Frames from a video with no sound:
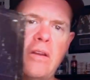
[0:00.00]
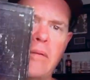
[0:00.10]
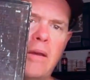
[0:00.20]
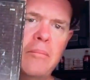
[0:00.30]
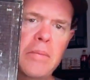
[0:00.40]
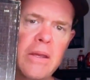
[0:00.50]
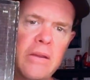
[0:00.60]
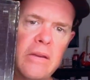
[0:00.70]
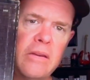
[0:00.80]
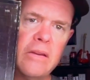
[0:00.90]
I'm not
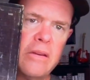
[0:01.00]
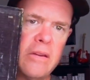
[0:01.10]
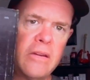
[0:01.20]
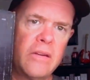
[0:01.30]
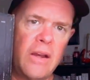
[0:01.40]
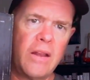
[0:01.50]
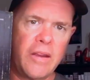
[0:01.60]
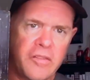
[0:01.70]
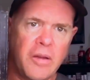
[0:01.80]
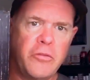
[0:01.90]
big. I like
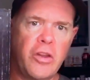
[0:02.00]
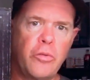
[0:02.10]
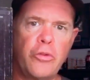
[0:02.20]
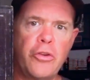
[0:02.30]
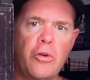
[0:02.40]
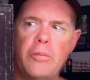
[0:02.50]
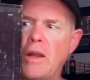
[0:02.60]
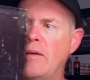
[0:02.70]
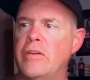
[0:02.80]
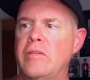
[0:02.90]
some Jethro Tull, but I
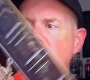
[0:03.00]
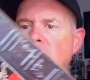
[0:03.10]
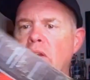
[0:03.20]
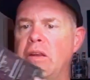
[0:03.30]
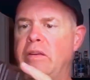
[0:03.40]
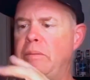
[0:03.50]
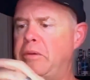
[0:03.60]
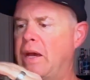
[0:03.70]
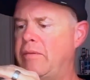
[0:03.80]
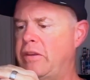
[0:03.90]
haven't done a deep
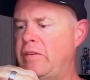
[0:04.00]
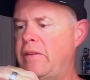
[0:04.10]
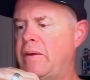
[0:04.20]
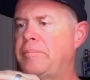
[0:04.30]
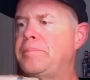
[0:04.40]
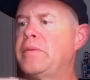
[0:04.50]
dive into them.